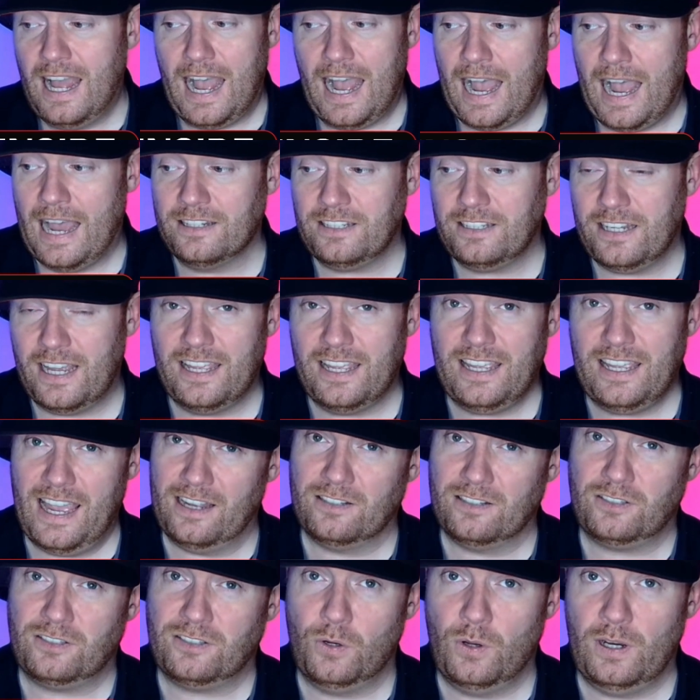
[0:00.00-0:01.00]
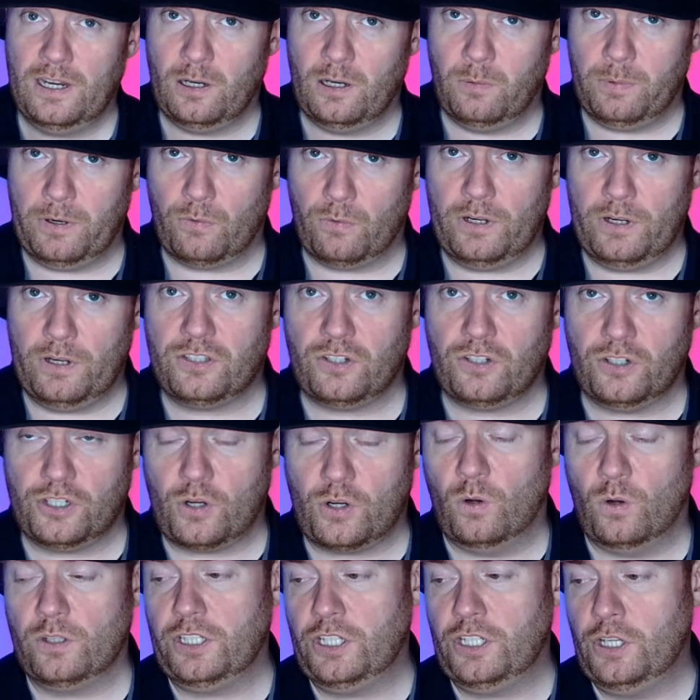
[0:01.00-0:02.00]
And yeah, do a little bit of research,
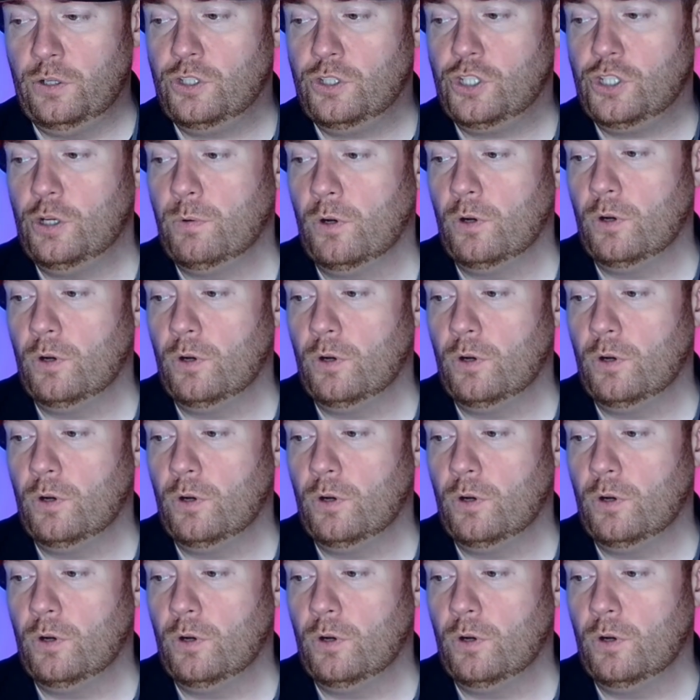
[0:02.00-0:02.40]
go onto YouTube